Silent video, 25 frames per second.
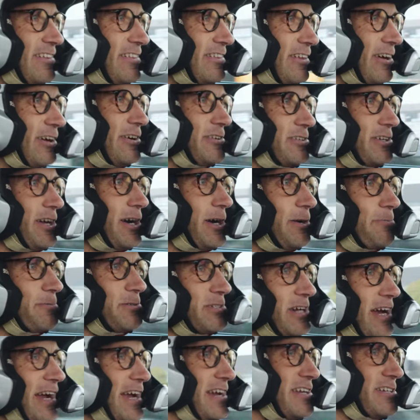Those
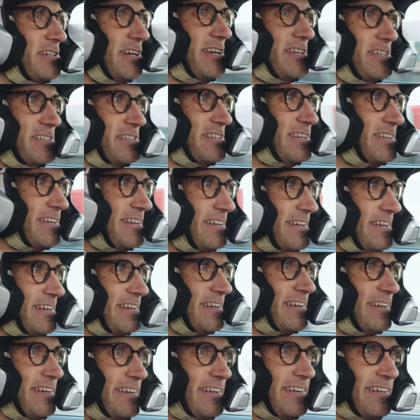up changes.
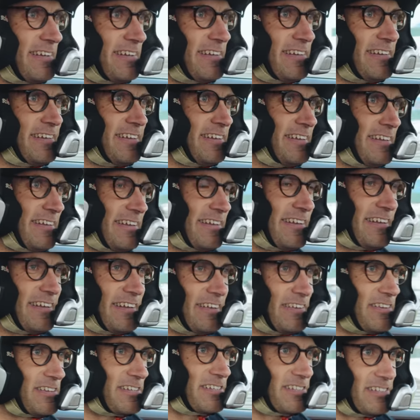
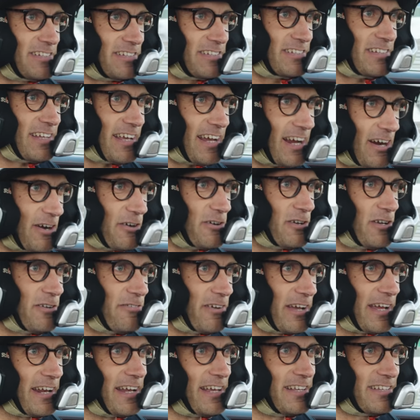The sound
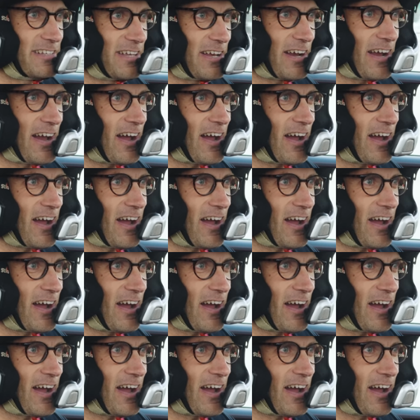of it is